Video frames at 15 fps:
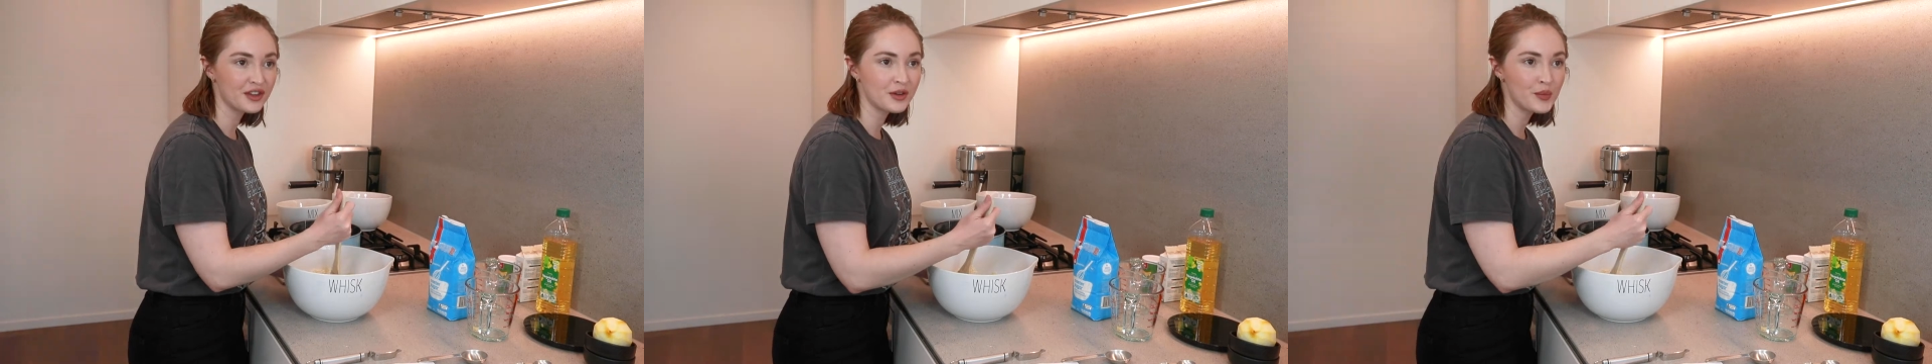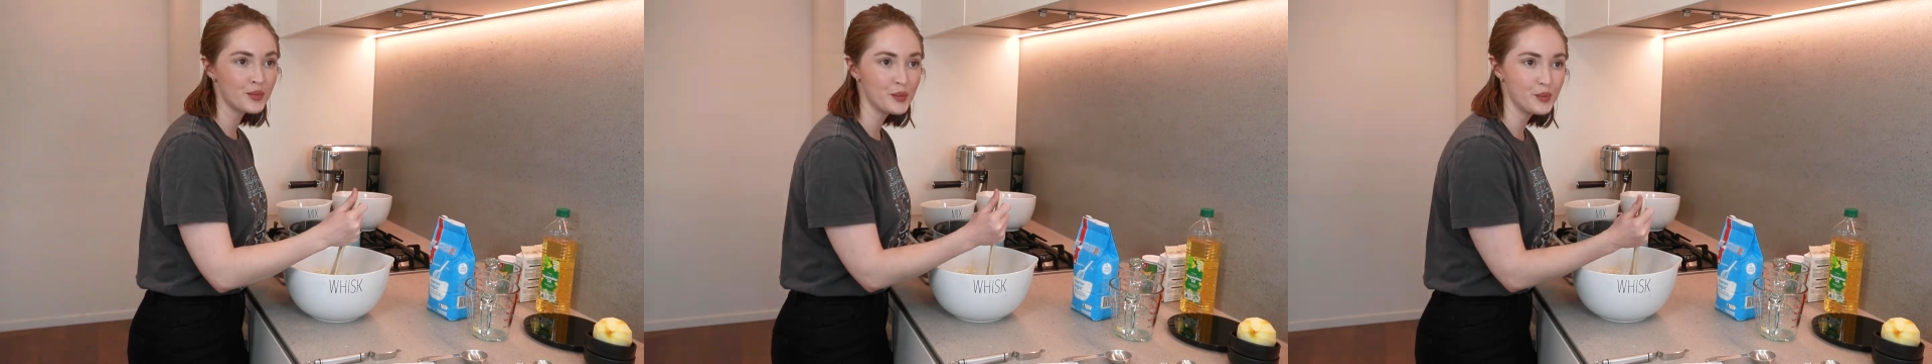
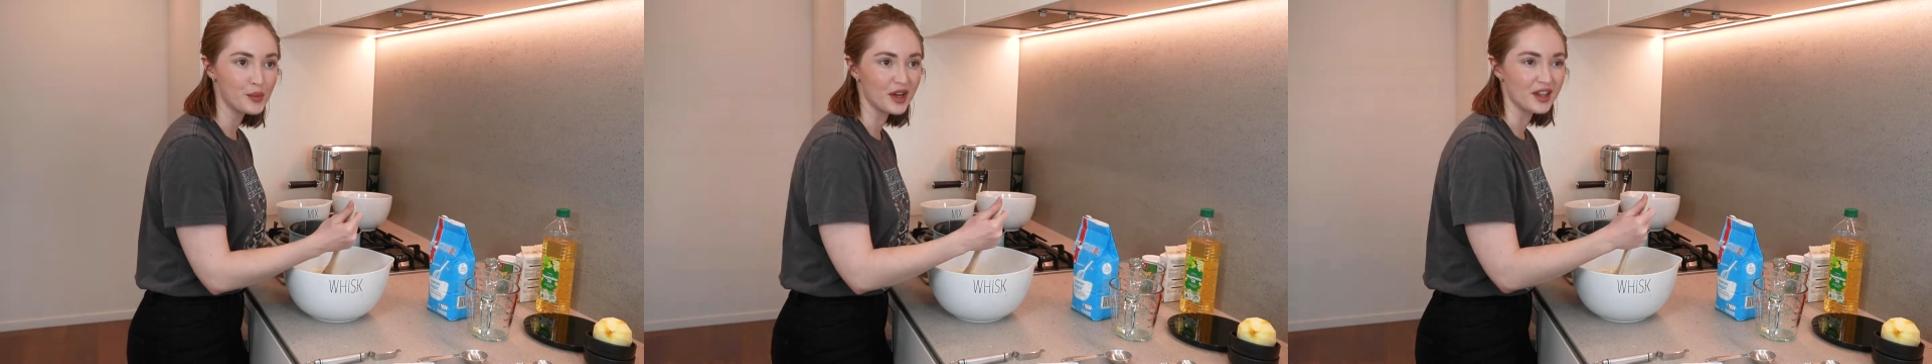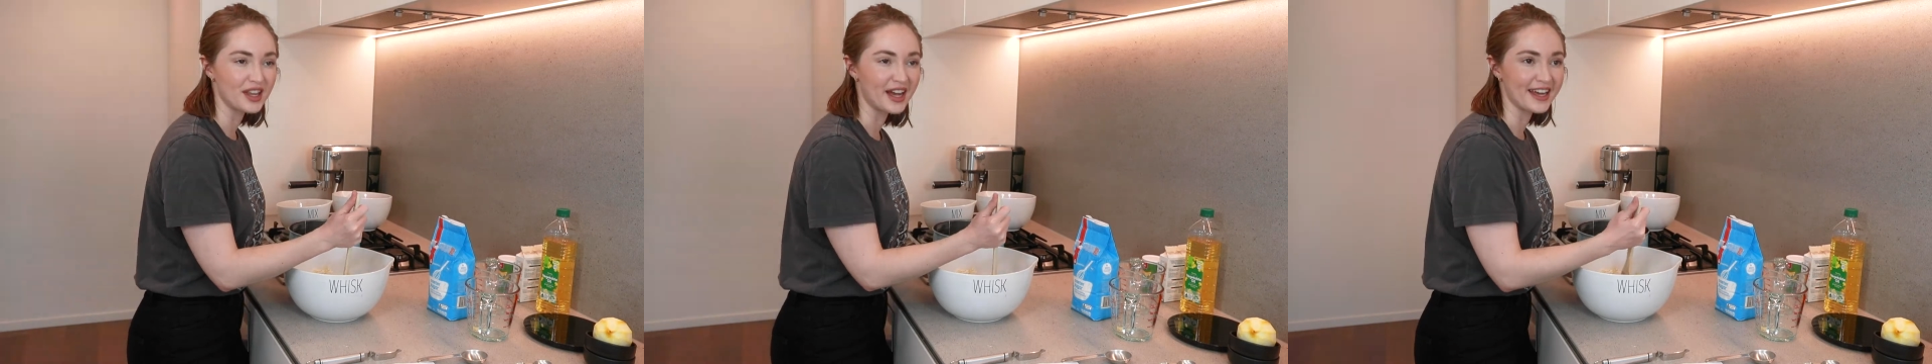them,
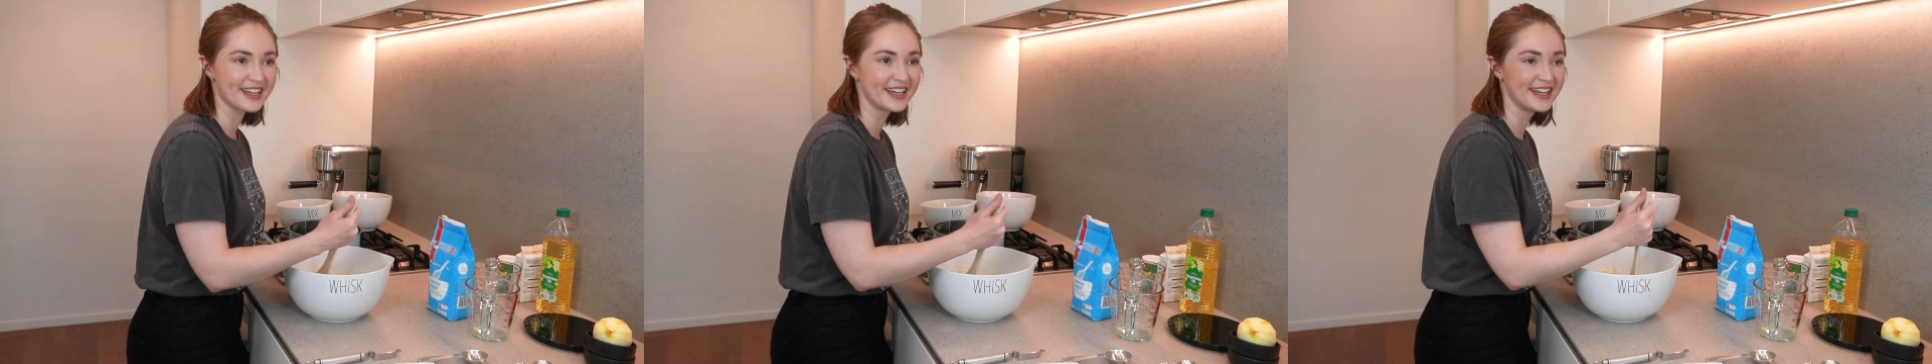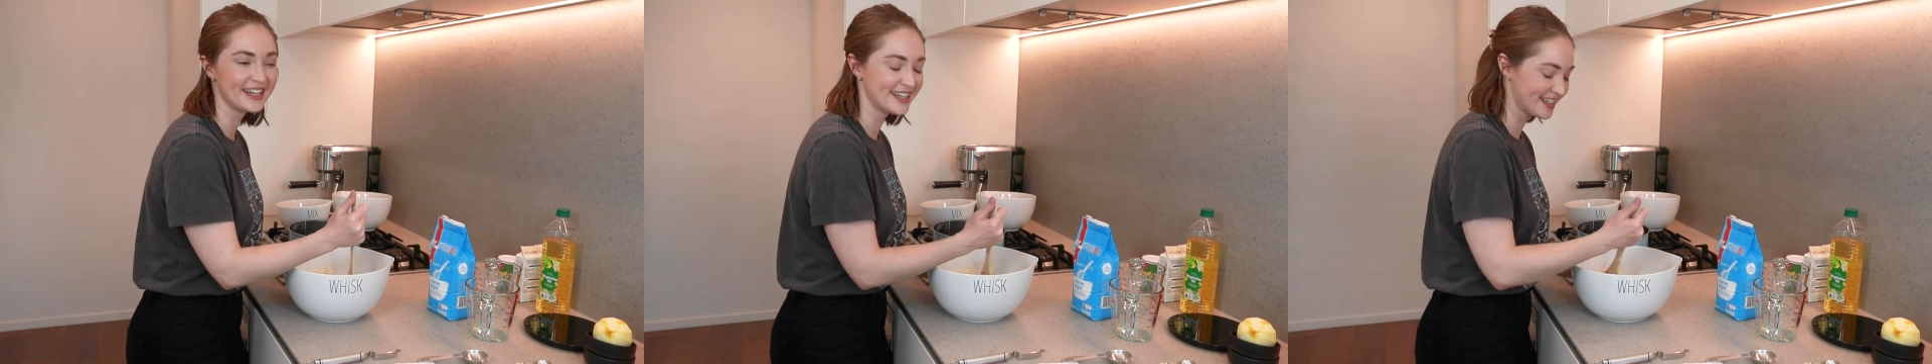but like
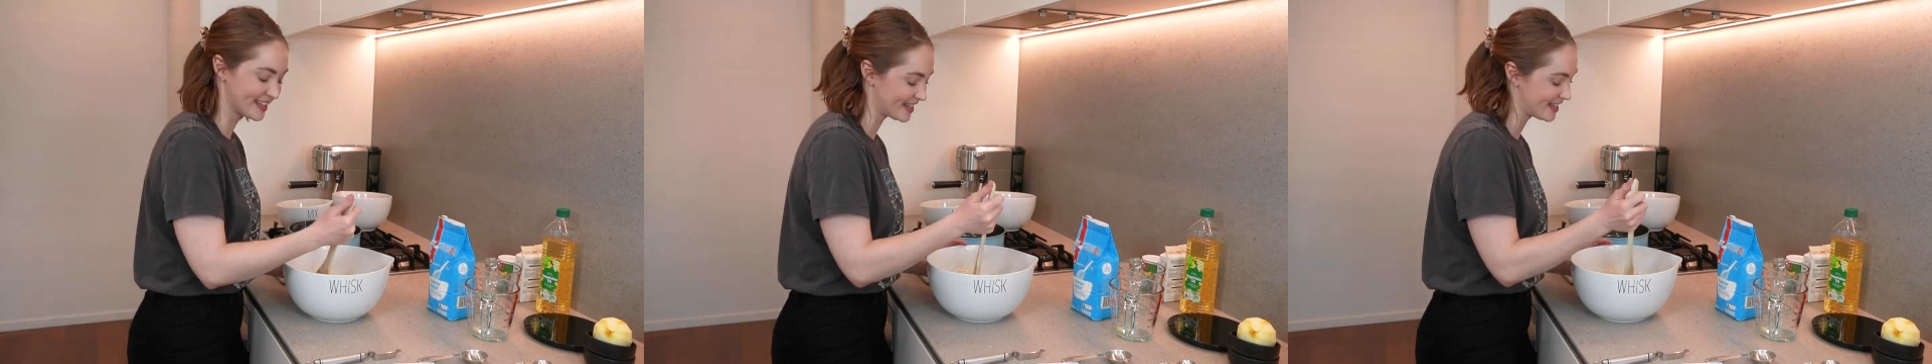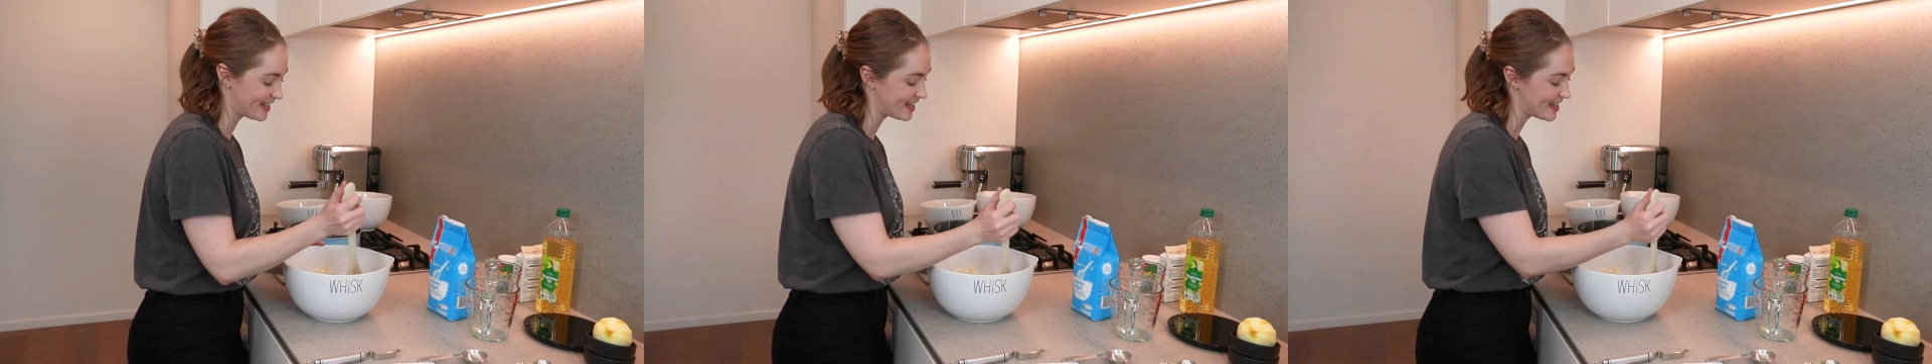
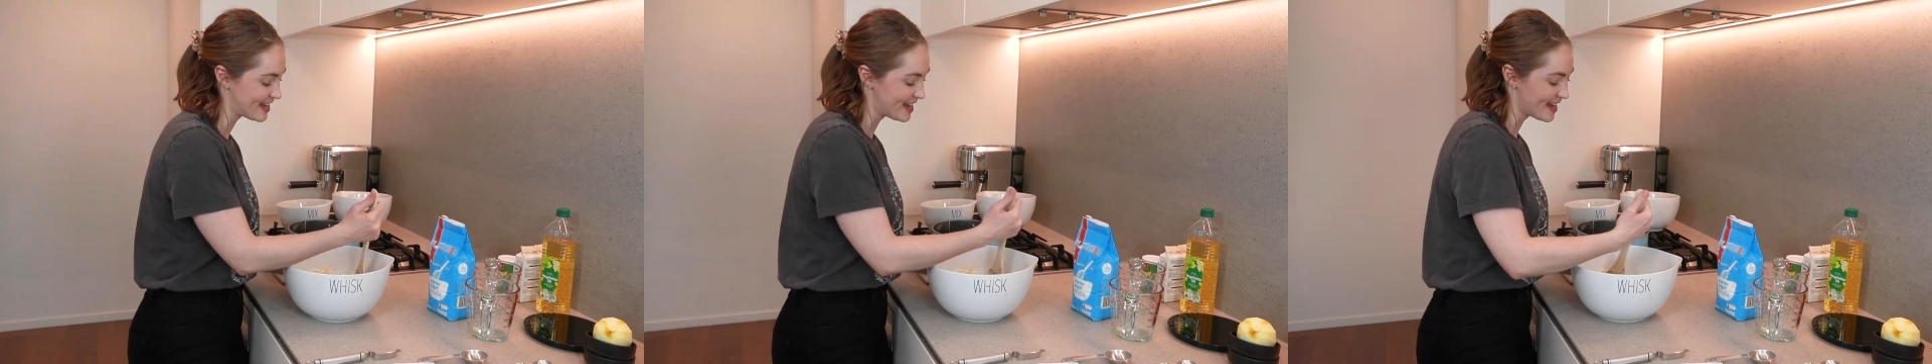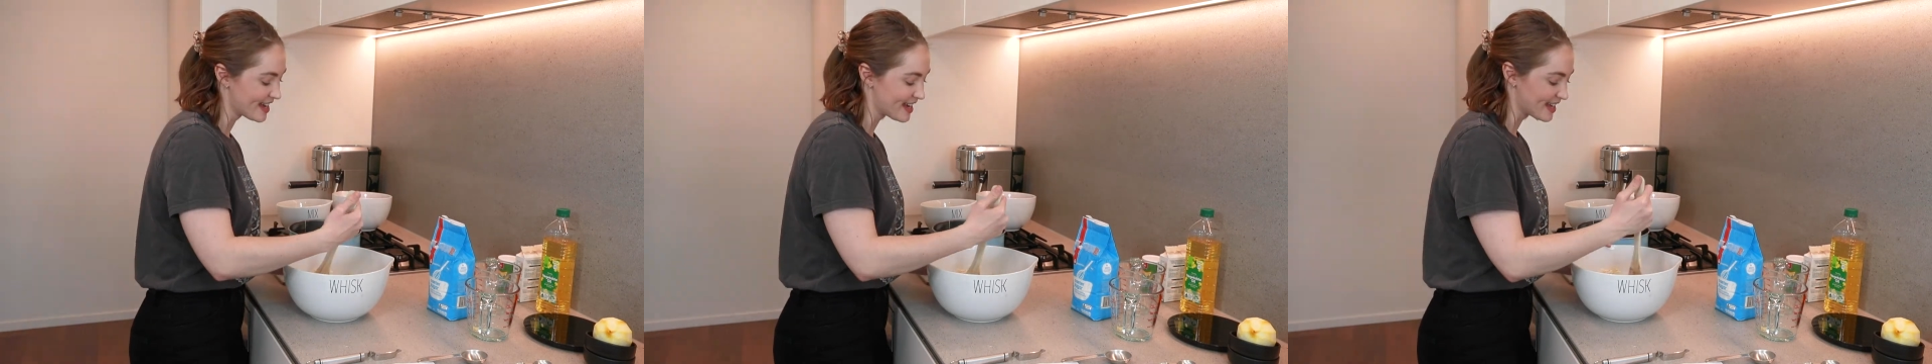
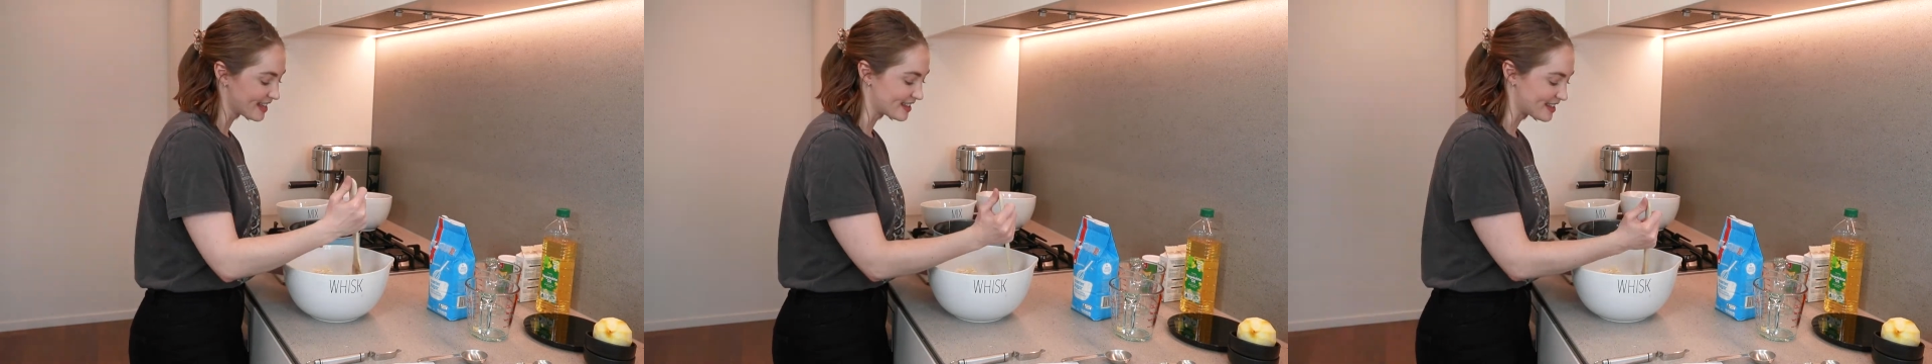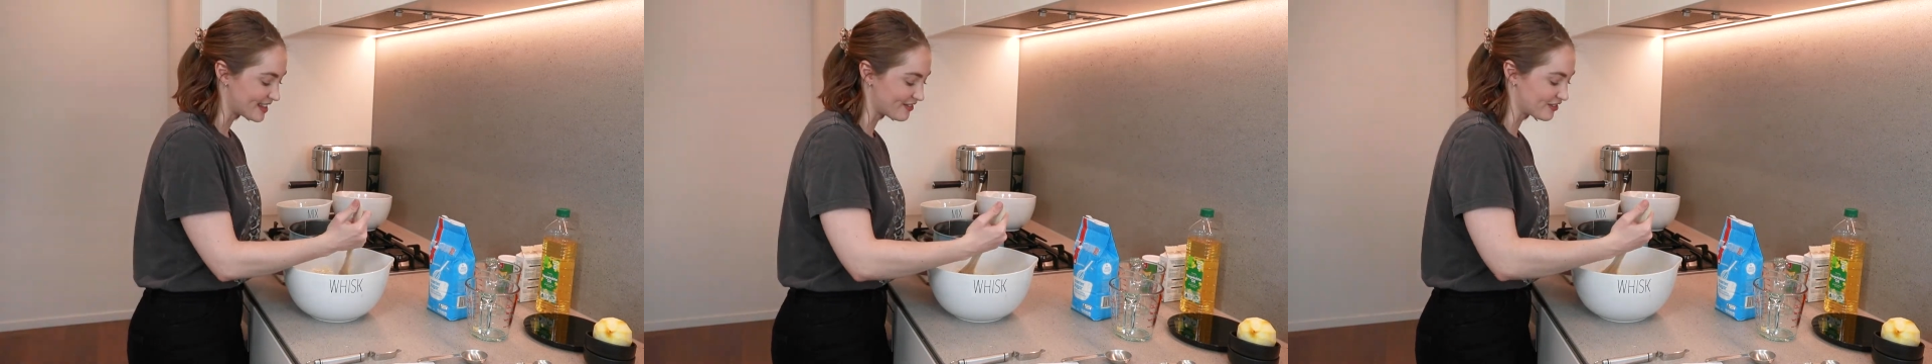
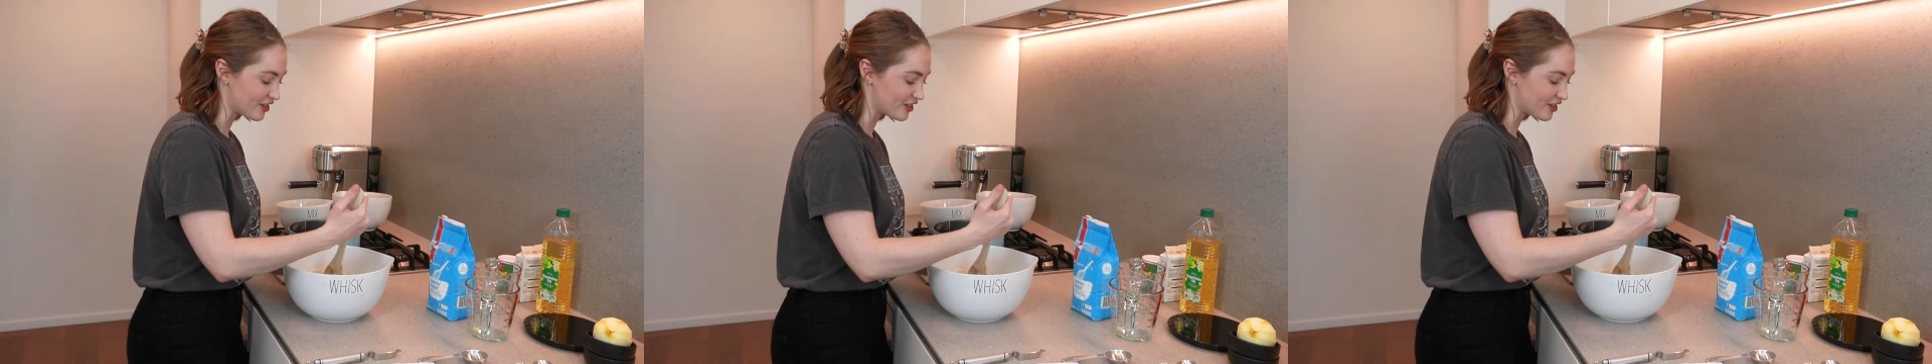they've